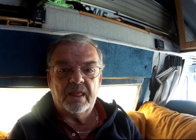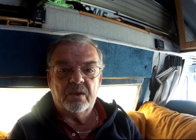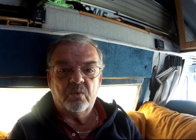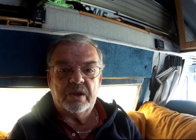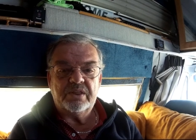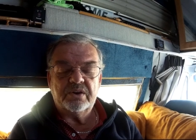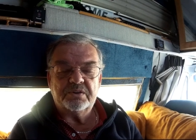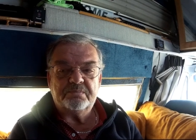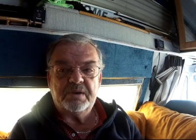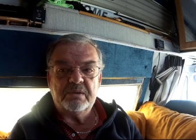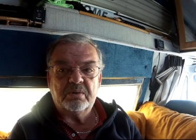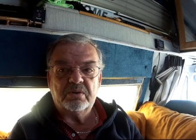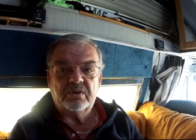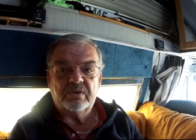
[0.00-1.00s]
when there's
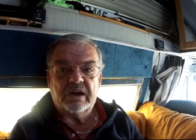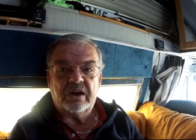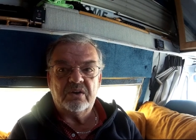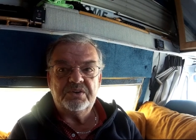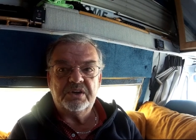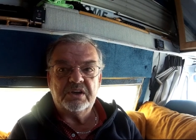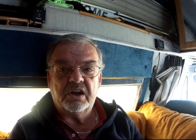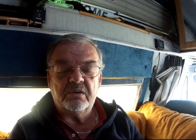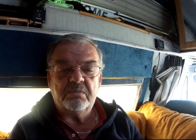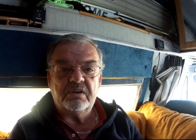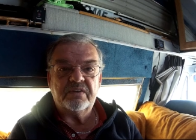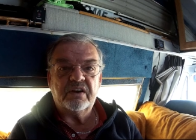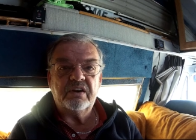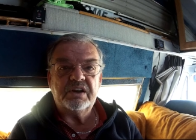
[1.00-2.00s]
people around, you have got to be
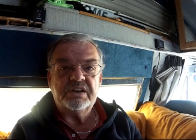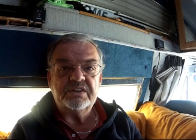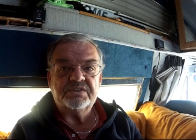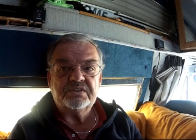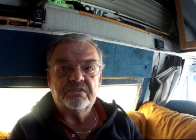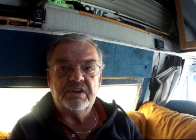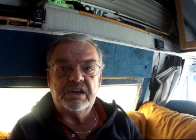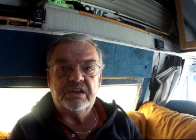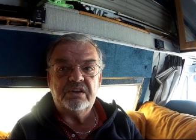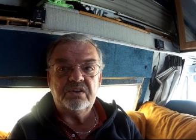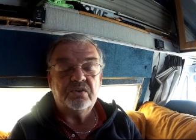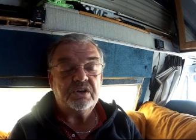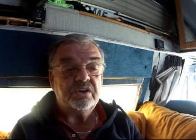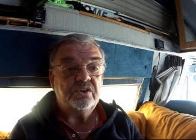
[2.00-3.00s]
very discreet.
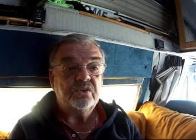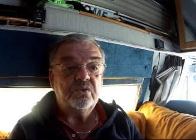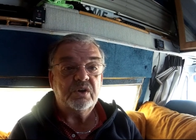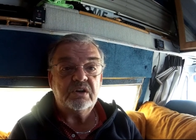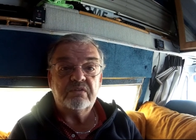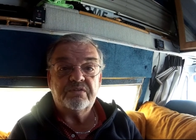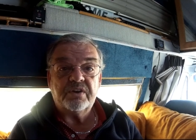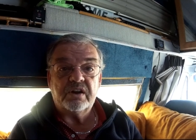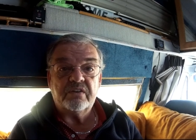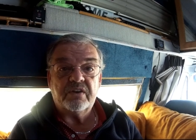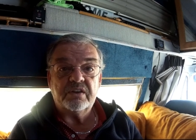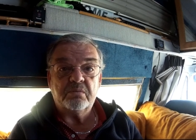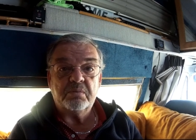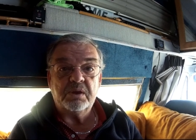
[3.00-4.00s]
You can do it in front of
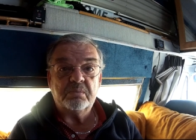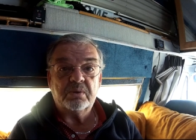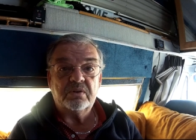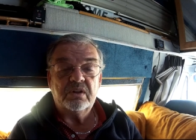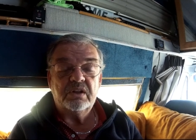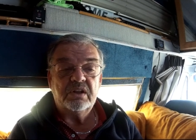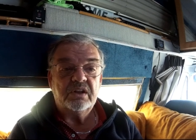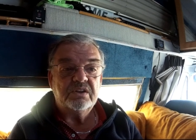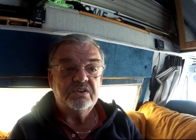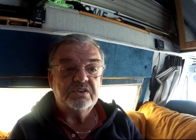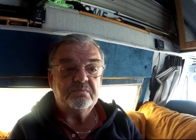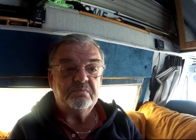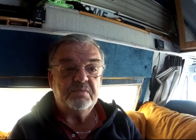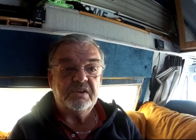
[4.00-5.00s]
other people.
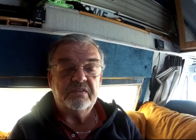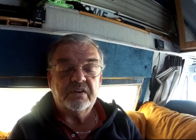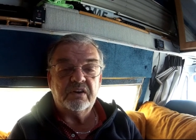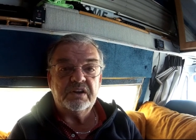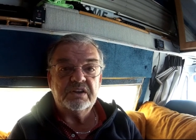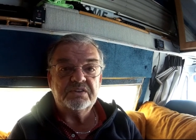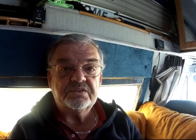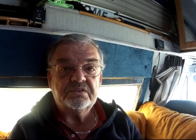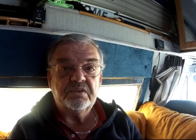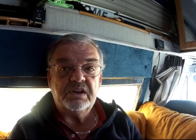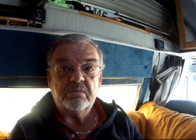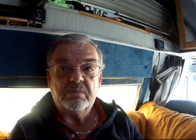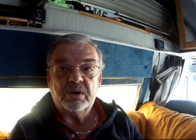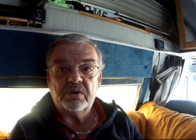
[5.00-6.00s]
Just be very
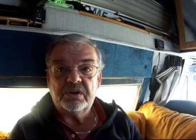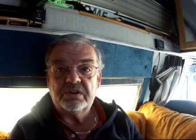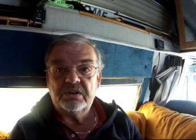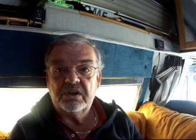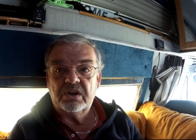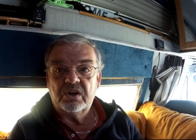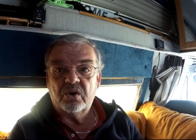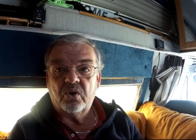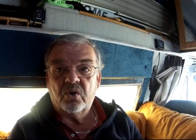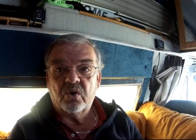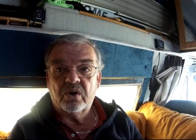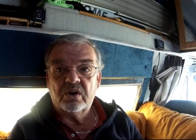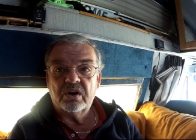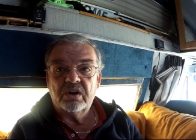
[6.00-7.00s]
discreet about it,
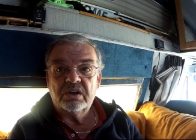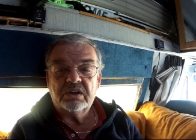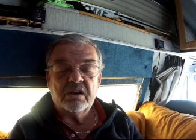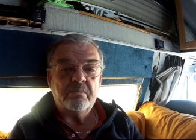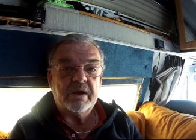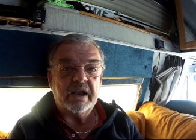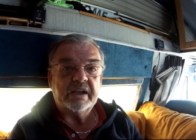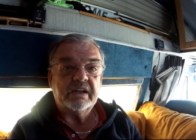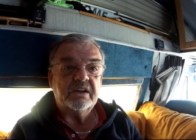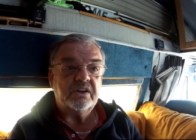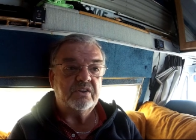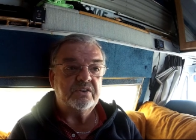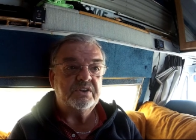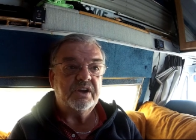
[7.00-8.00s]
or come back at
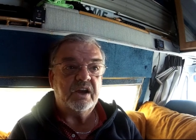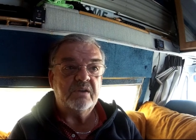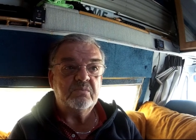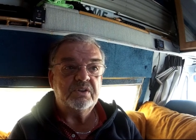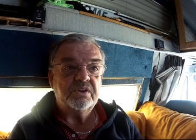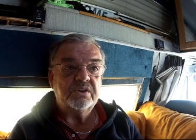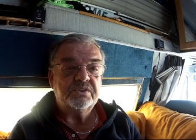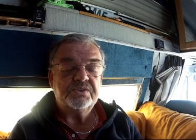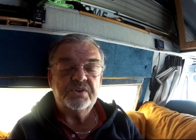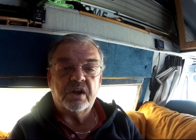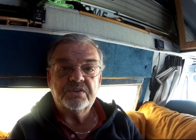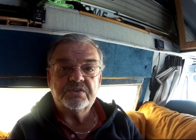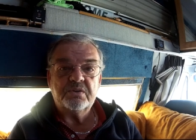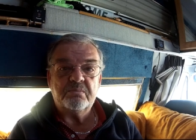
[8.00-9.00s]
another time when there's
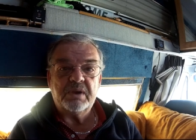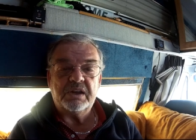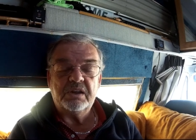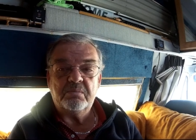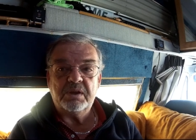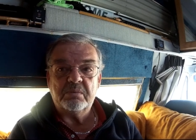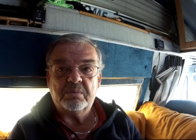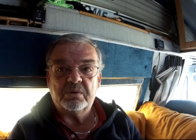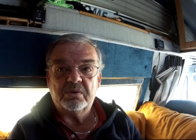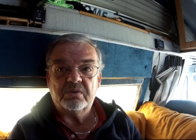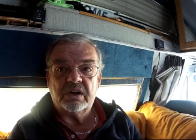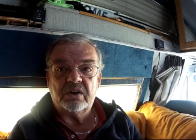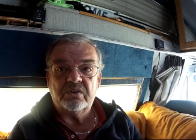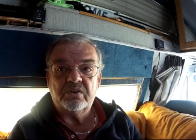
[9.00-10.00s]
not so many people
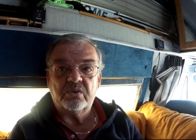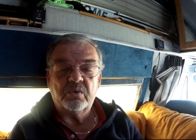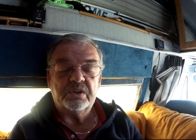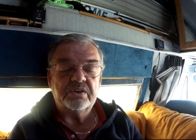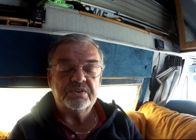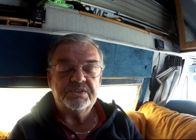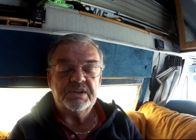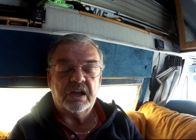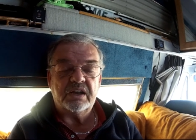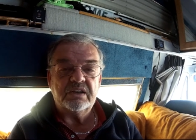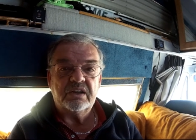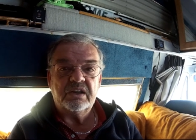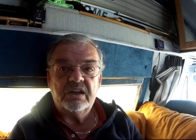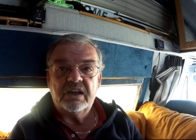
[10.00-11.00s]
around or when there's
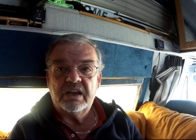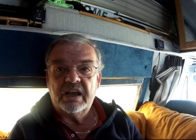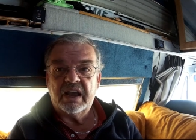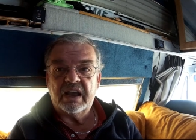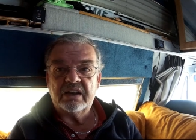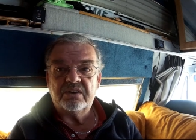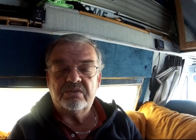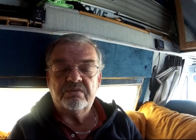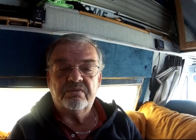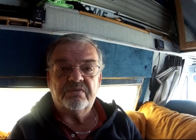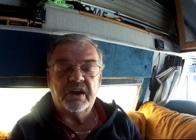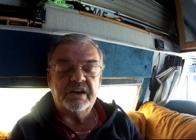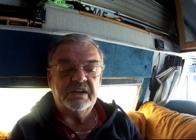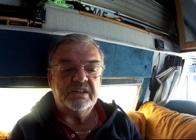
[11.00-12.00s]
none and
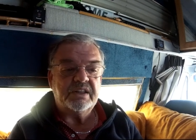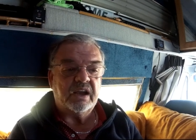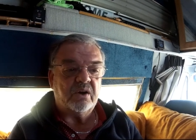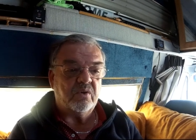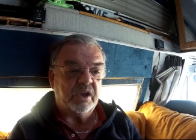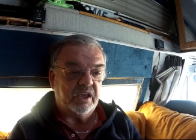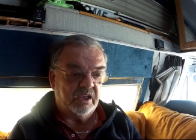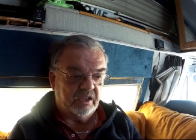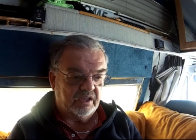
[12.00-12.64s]
find it that way.